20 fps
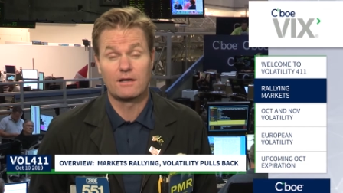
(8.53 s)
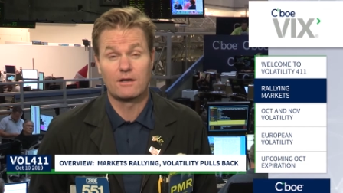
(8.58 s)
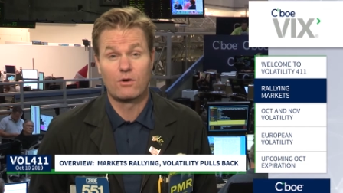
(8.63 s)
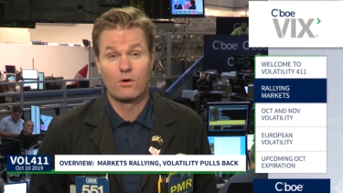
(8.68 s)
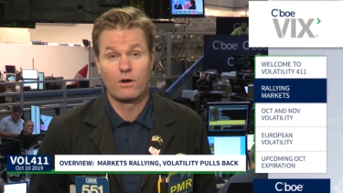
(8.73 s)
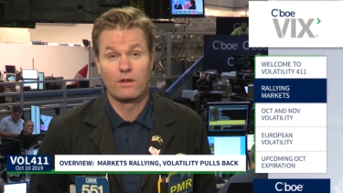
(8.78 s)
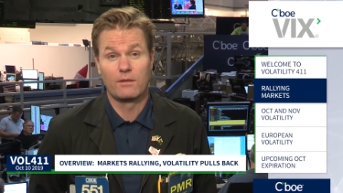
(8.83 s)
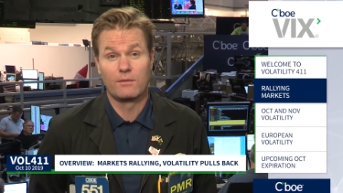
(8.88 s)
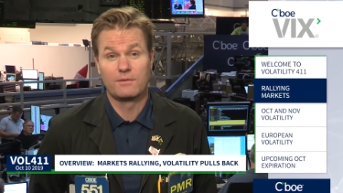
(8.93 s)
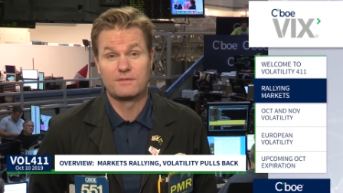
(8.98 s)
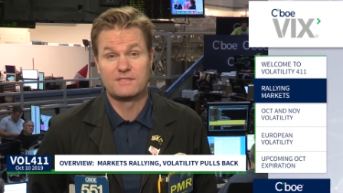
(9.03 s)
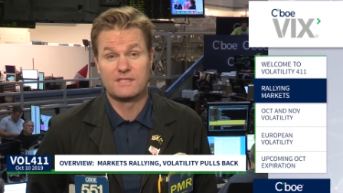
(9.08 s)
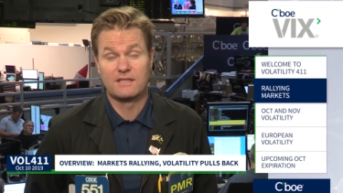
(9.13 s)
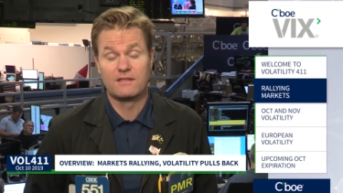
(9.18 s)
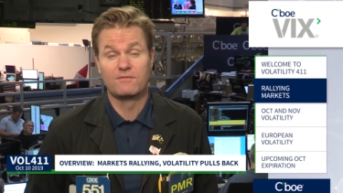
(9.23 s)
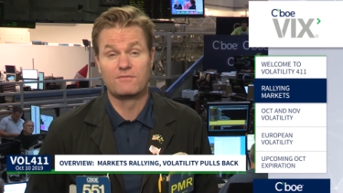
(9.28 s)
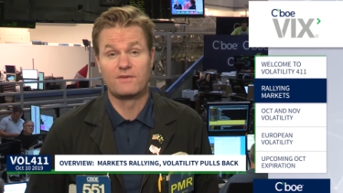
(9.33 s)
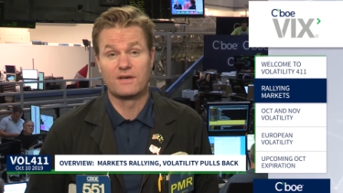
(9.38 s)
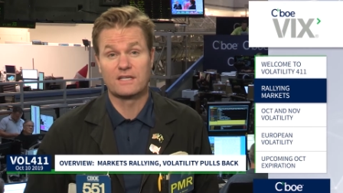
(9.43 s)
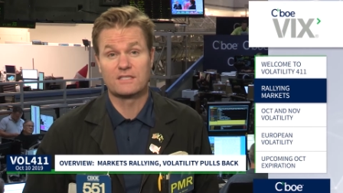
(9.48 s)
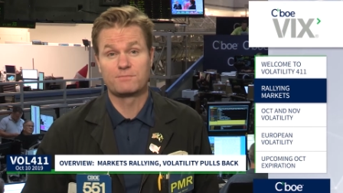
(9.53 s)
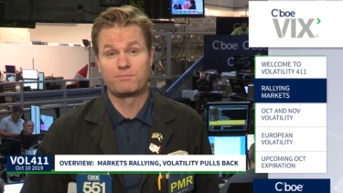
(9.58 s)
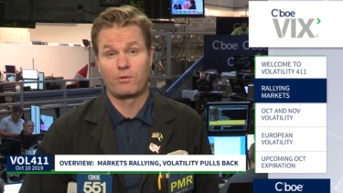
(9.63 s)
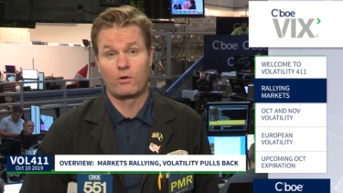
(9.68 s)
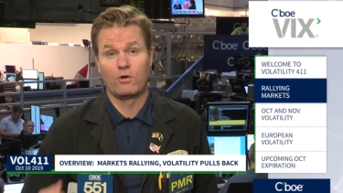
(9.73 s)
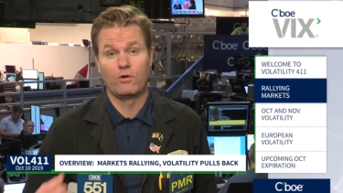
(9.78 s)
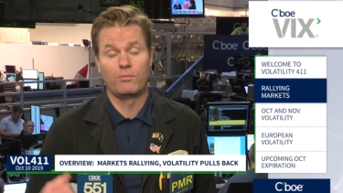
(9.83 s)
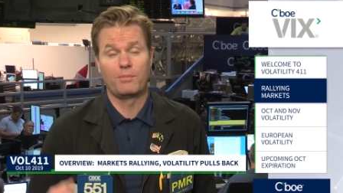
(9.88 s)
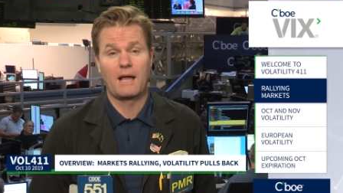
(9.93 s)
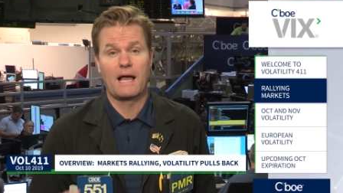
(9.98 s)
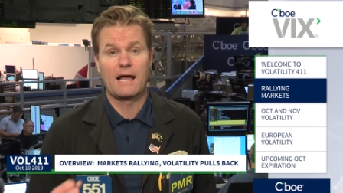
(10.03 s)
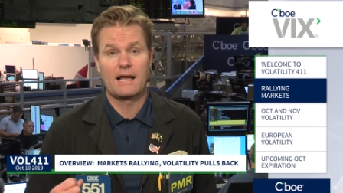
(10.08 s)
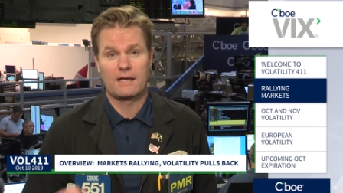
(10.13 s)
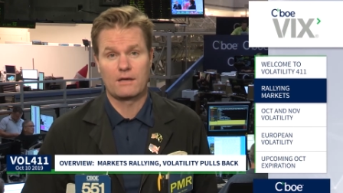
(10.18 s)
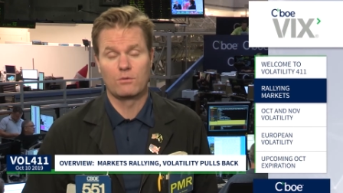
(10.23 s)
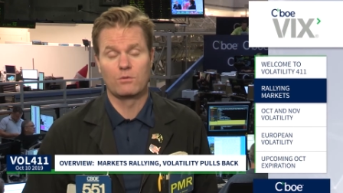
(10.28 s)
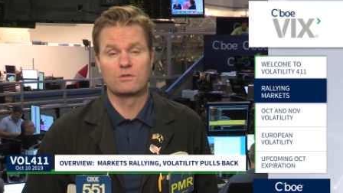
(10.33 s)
and accordingly, we've seen the VIX pull back.